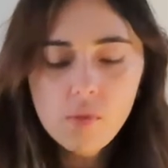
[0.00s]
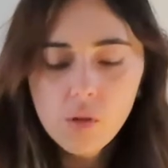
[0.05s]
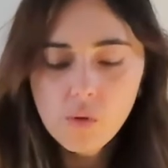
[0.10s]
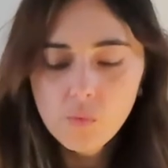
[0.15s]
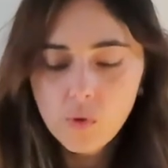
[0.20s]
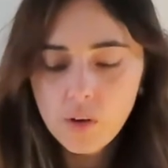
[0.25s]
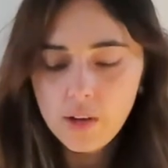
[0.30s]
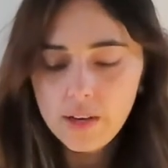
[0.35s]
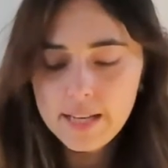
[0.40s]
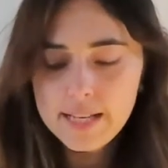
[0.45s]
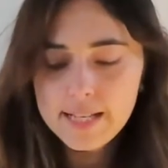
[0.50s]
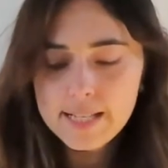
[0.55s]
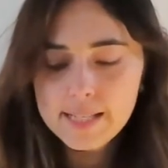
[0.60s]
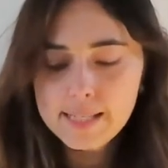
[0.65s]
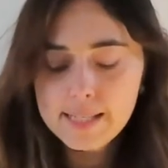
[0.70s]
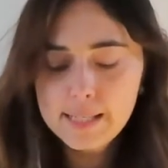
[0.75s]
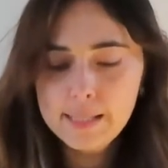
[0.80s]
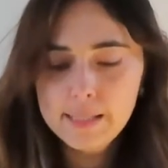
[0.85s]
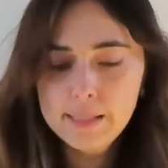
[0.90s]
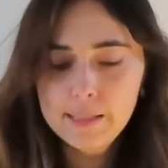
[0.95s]
Right,
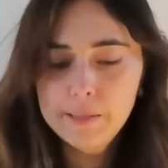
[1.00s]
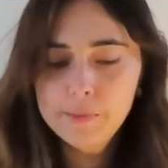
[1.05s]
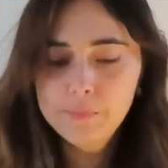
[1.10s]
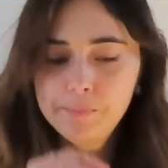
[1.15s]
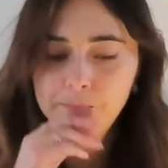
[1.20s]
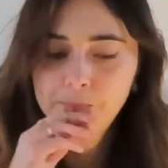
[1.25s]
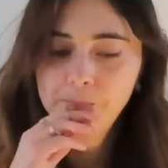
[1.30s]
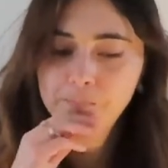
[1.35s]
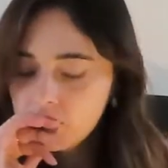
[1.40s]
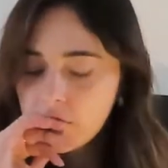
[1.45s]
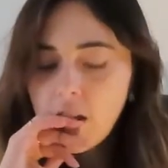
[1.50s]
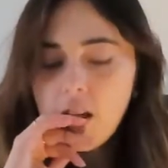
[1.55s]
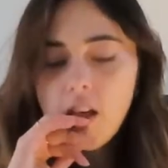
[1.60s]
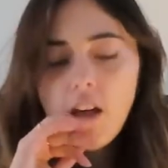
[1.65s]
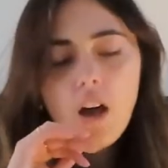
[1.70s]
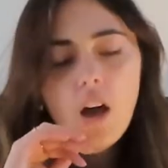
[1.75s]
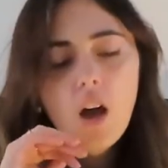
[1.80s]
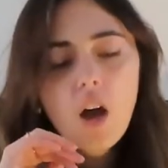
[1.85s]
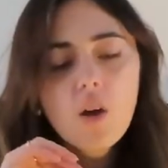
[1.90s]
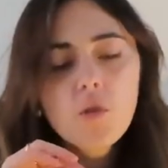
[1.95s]

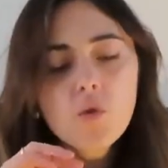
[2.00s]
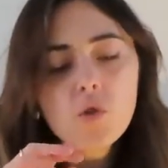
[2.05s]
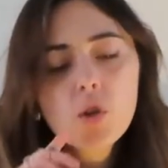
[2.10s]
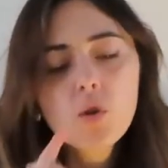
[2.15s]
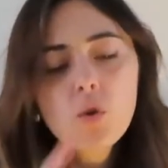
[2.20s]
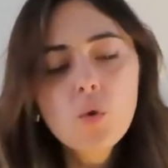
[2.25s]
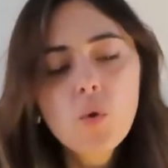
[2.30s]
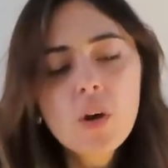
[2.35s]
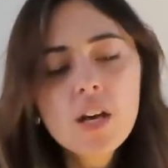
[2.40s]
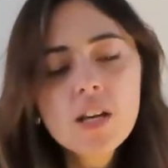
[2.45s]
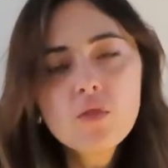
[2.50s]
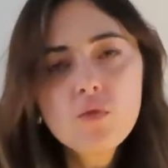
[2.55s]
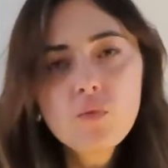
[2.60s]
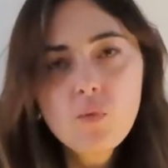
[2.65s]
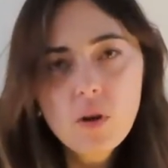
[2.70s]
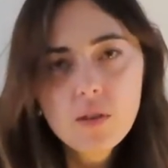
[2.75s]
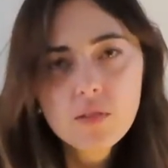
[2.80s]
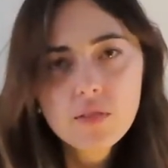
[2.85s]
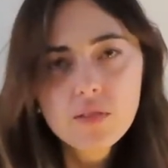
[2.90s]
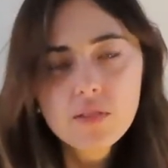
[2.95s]
so Queen of
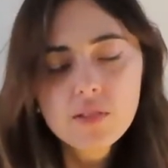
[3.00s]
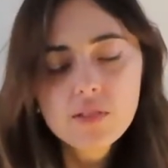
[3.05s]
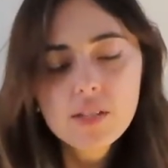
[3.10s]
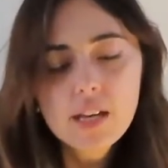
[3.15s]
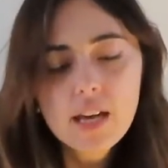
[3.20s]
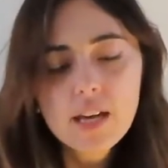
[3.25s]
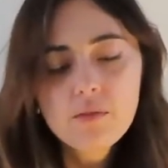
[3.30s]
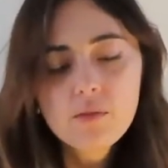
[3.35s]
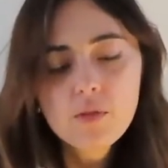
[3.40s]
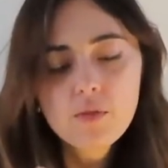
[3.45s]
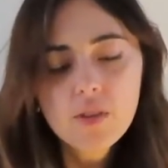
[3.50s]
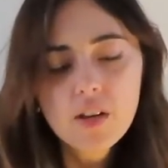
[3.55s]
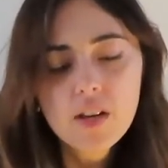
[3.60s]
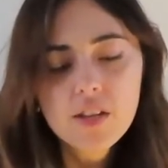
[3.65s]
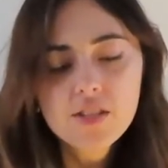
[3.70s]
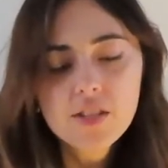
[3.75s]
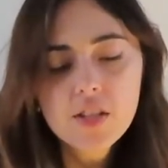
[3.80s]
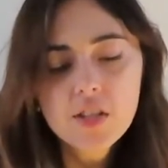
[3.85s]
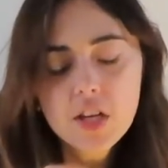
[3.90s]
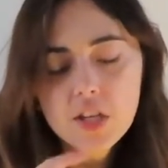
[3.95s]
Wands in
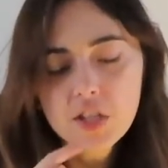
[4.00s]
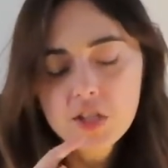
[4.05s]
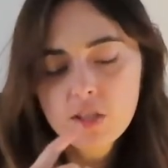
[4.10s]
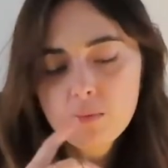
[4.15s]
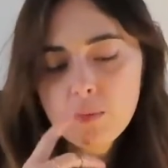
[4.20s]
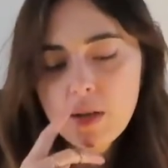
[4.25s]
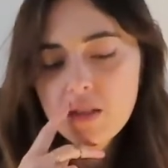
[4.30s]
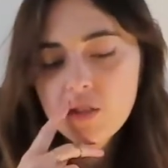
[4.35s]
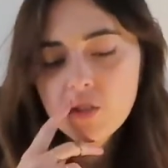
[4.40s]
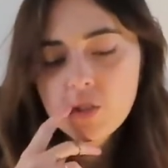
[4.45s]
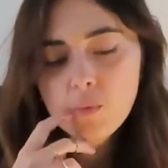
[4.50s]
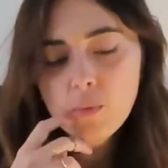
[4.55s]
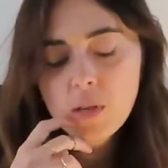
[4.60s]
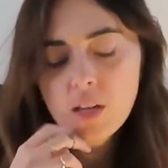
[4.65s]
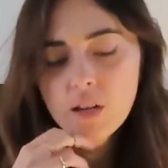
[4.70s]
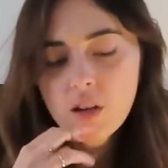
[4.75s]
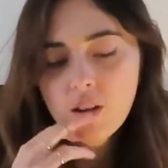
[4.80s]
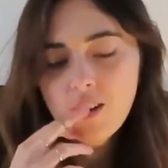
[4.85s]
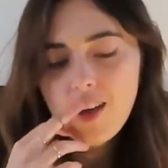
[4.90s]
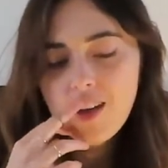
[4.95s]
reverse says to me there's something
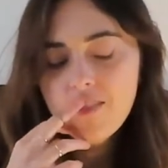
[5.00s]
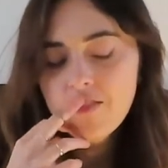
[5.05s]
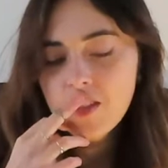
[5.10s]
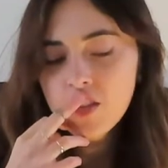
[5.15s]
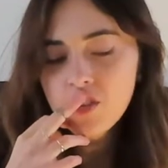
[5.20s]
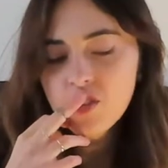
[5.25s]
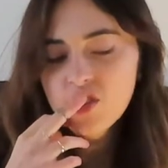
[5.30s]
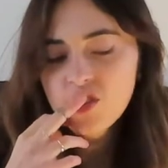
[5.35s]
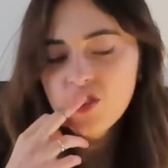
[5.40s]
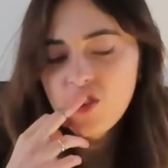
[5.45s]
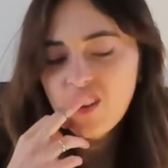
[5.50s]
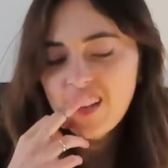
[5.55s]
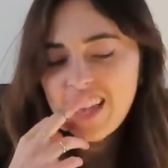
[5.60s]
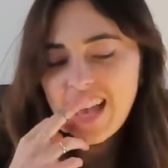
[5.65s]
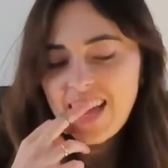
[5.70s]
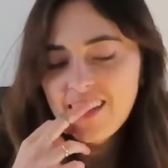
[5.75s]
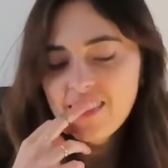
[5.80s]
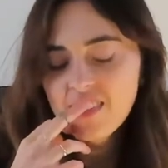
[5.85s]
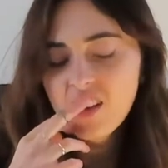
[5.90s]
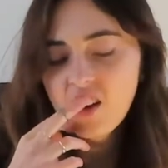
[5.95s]
in your life that you're just not
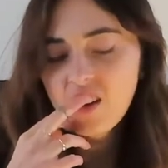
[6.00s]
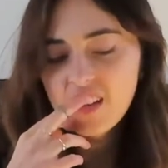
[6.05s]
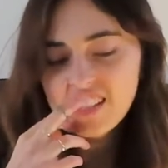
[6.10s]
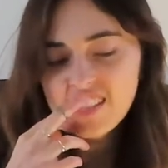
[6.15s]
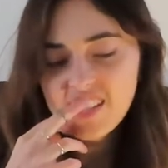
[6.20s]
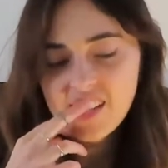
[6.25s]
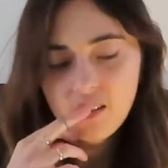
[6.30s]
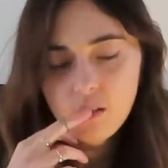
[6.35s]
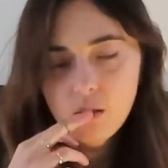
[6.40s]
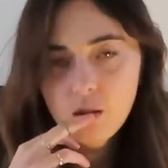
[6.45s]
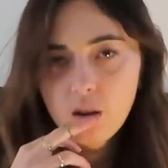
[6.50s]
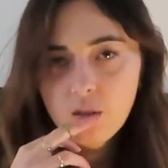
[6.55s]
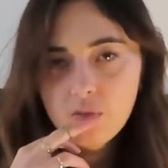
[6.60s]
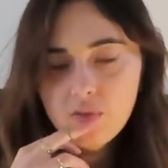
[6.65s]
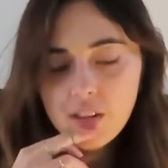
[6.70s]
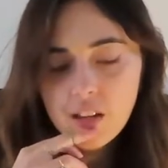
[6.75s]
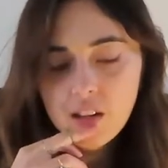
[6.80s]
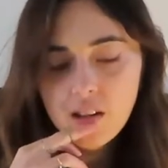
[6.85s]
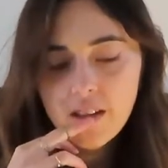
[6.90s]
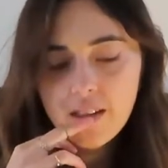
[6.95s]
getting the idea of.
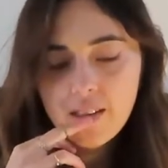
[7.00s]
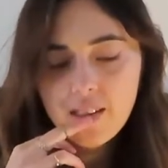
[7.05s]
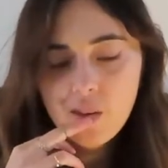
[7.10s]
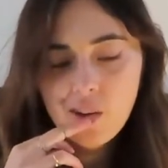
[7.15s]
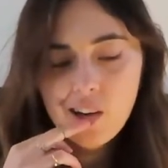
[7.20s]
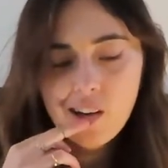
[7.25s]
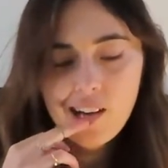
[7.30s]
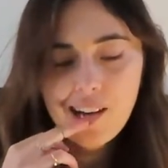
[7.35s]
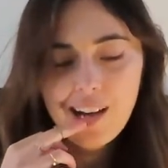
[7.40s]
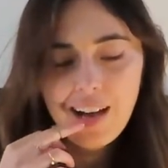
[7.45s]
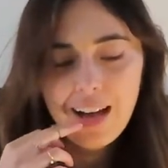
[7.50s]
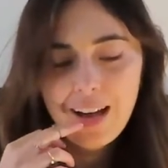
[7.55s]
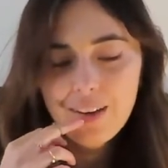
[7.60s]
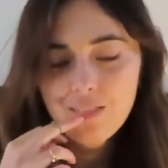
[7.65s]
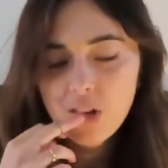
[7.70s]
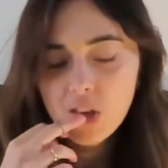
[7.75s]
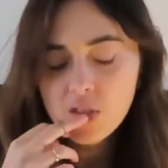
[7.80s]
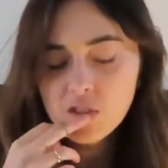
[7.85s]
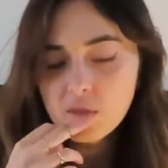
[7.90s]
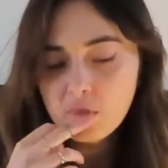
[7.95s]
You're like,
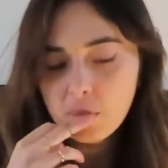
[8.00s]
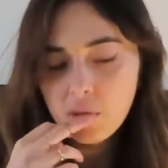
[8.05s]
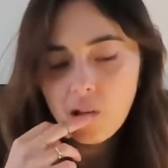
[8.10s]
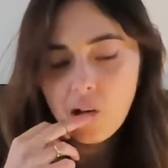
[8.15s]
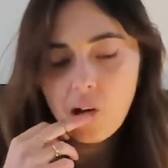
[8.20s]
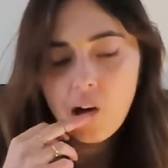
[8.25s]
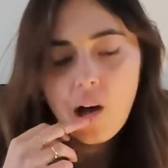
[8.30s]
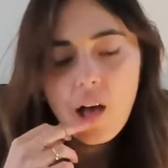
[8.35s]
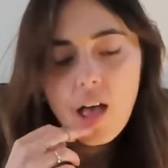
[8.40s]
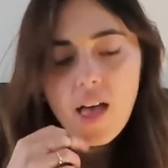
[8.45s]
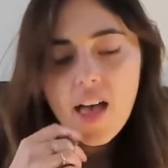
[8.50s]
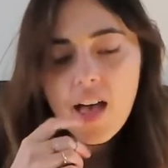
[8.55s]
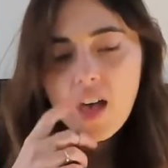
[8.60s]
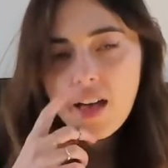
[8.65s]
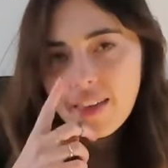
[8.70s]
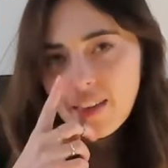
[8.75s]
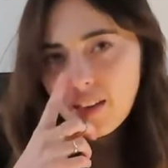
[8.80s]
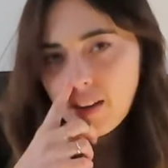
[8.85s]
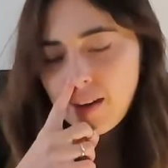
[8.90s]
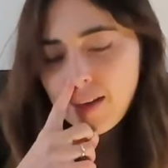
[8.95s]
I've lost the plot.
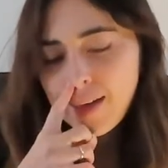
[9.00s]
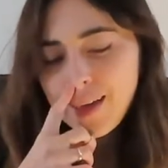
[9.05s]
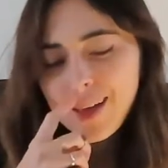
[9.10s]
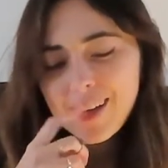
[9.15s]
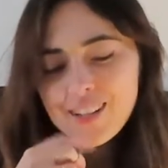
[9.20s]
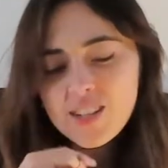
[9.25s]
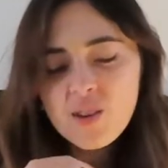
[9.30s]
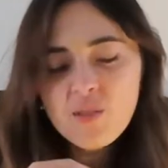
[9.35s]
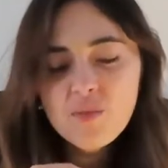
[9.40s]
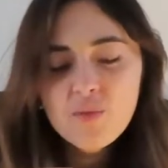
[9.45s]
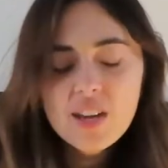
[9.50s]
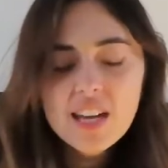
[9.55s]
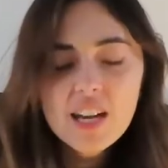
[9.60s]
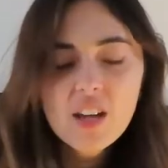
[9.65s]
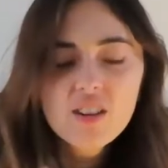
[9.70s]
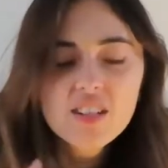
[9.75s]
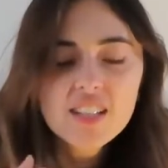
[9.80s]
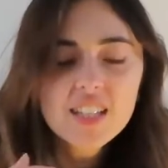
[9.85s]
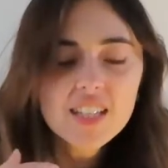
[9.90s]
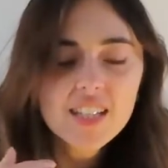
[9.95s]
You're like, I don't really
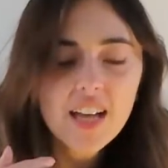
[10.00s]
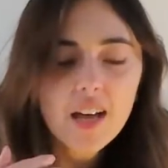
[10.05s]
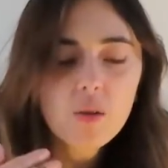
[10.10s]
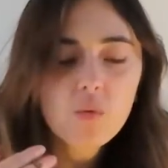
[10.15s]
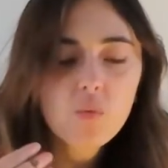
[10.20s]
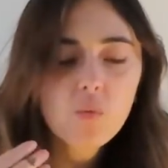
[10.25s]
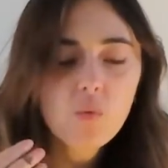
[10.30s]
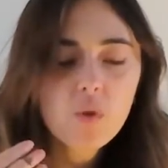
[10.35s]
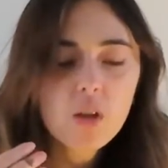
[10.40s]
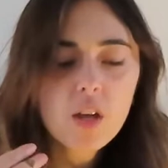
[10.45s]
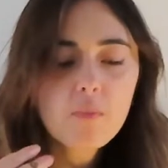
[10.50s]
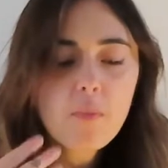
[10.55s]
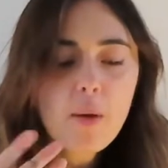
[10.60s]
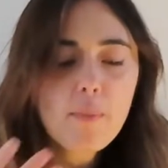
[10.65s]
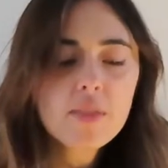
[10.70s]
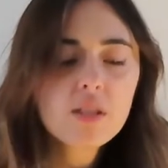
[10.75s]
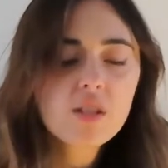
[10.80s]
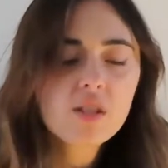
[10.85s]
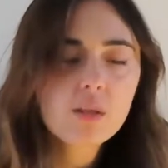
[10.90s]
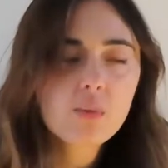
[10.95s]
understand.
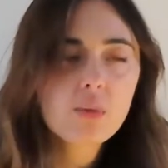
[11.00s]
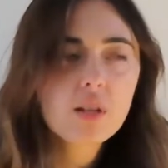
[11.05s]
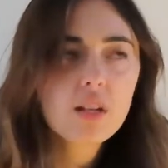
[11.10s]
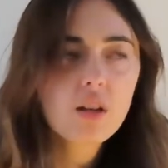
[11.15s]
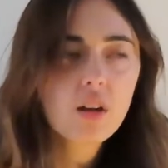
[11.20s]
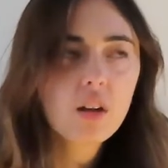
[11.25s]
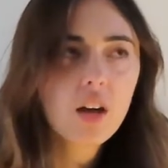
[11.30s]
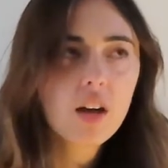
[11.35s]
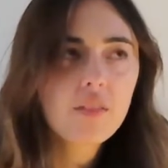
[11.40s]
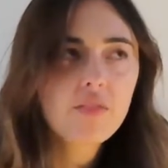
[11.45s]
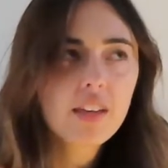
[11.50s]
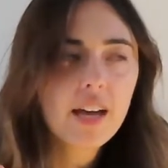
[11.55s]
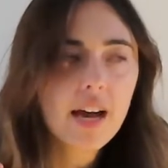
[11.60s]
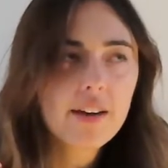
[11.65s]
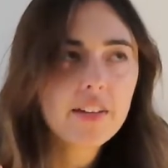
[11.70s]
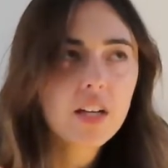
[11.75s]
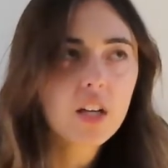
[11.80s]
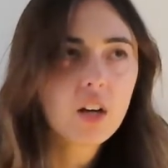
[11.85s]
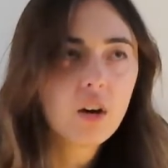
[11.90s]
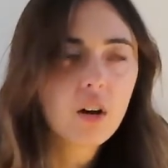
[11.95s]
Maybe there's someone in your life that you're
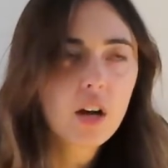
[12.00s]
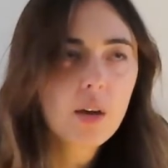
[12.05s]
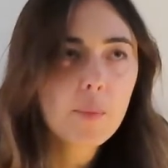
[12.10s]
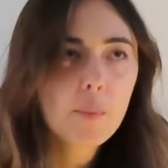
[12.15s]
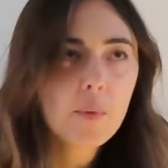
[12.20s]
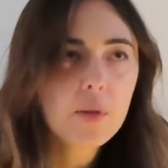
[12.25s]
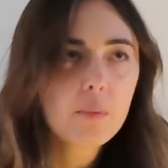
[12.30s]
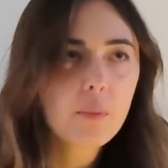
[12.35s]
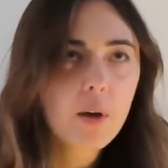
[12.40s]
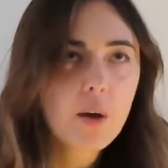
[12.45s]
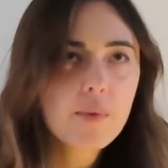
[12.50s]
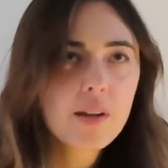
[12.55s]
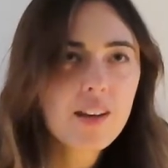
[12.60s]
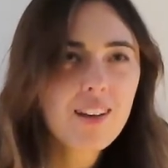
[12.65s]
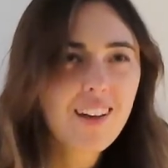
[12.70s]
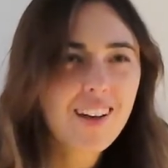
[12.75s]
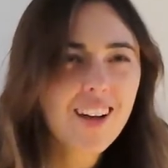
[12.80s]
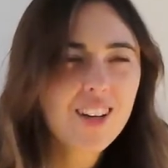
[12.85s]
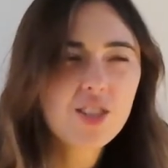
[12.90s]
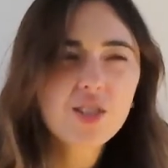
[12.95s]
having an argument with at the moment.
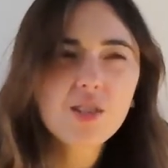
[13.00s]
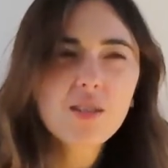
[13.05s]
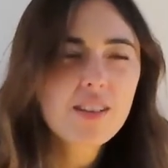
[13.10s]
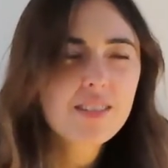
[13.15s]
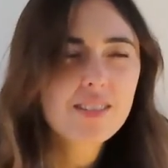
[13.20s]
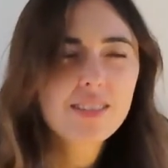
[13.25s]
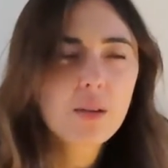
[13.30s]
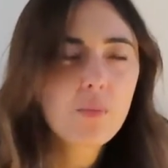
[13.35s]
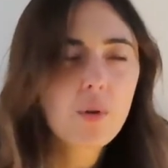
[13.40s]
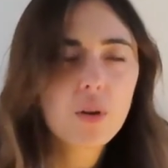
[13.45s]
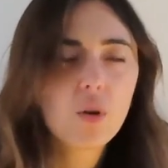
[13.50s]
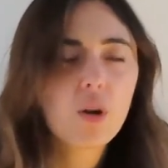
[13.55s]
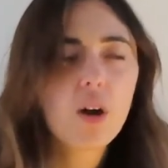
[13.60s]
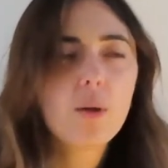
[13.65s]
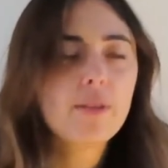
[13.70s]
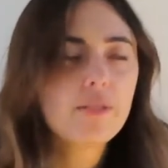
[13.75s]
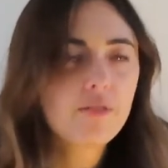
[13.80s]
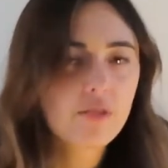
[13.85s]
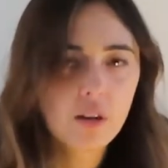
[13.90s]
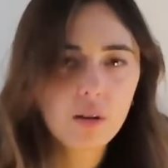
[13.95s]
You're like, I just don't see where you're
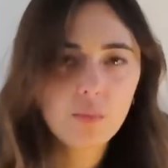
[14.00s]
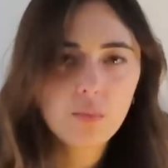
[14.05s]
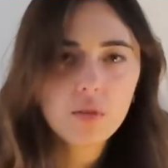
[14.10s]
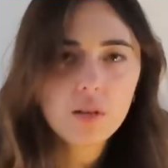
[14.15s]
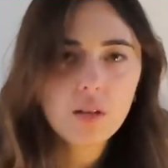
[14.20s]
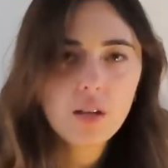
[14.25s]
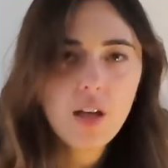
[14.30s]
coming from.